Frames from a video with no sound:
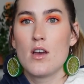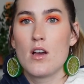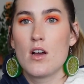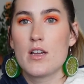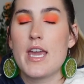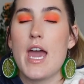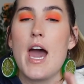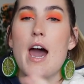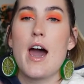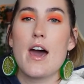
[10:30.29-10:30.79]

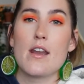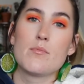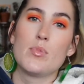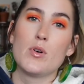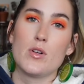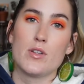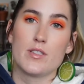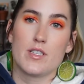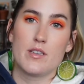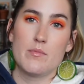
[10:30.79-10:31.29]

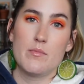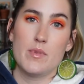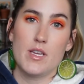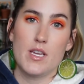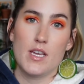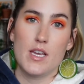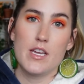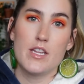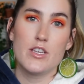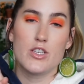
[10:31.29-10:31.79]
catapulted
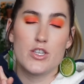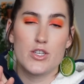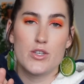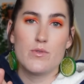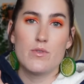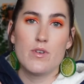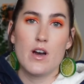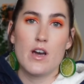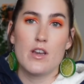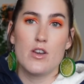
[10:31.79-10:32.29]
me
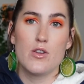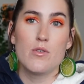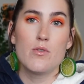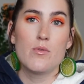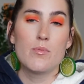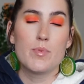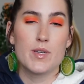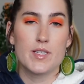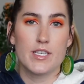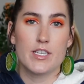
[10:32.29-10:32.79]
into a
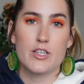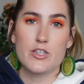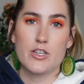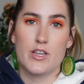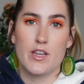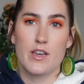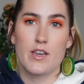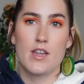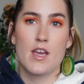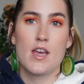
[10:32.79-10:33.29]
new
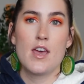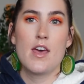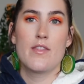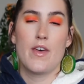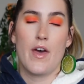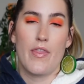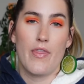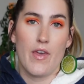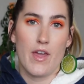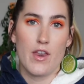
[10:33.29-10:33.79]
position
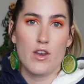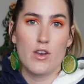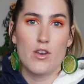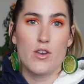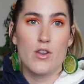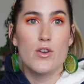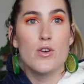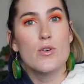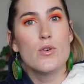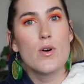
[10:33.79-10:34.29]
that they
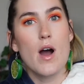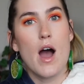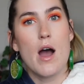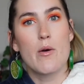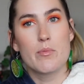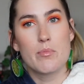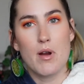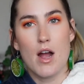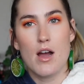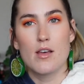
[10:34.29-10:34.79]
knew I
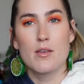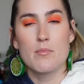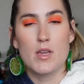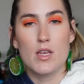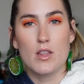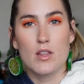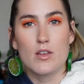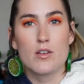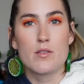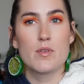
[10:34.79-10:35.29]
would probably be
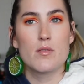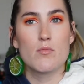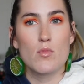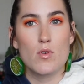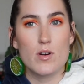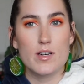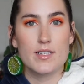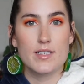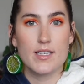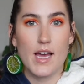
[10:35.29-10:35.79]
a little bit
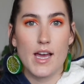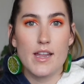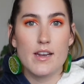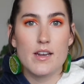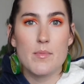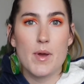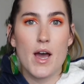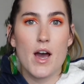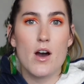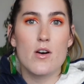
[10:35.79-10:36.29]
more excited
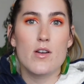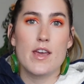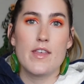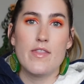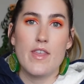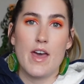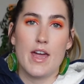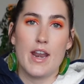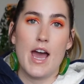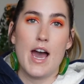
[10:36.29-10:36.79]
about
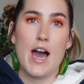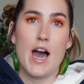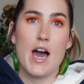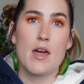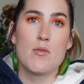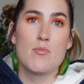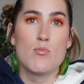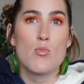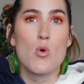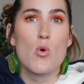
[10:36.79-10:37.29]
and that
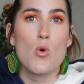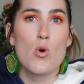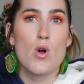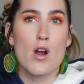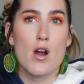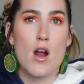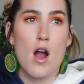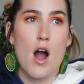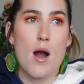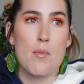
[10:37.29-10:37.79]
had
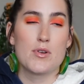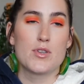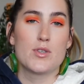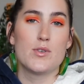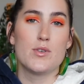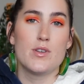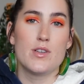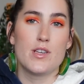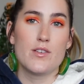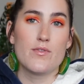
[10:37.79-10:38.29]
more
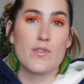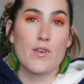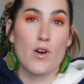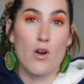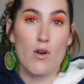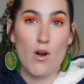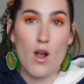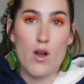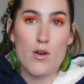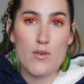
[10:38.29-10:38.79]
opportunity for
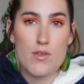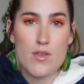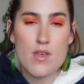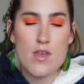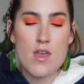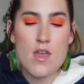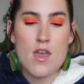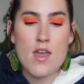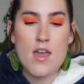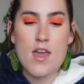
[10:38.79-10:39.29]

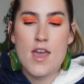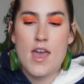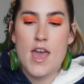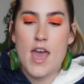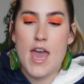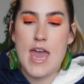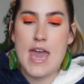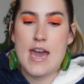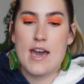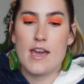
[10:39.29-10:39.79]
growth.
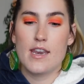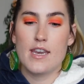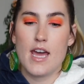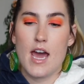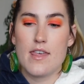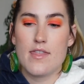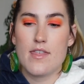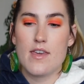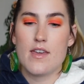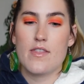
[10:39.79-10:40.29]
And
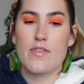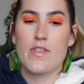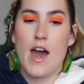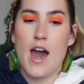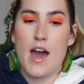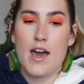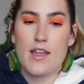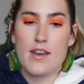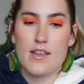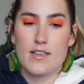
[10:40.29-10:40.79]
I think
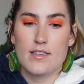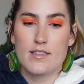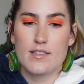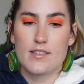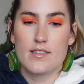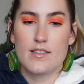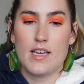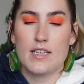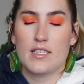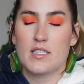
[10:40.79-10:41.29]
that
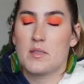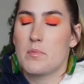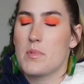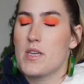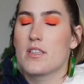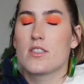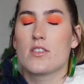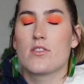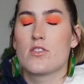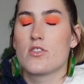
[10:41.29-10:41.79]
is, that
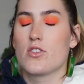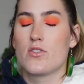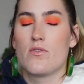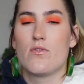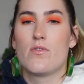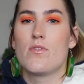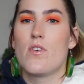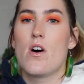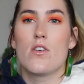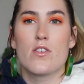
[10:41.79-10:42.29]
speaks just
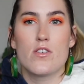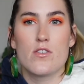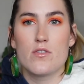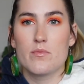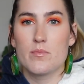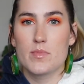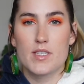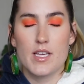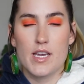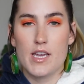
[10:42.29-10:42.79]

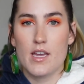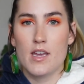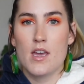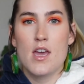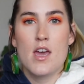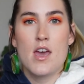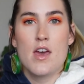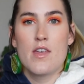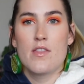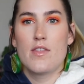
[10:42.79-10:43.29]
volumes. Like
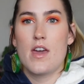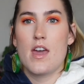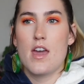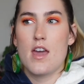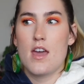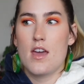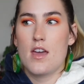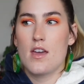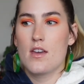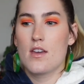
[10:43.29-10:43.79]

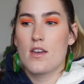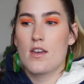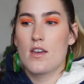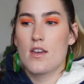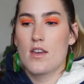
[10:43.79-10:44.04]
they,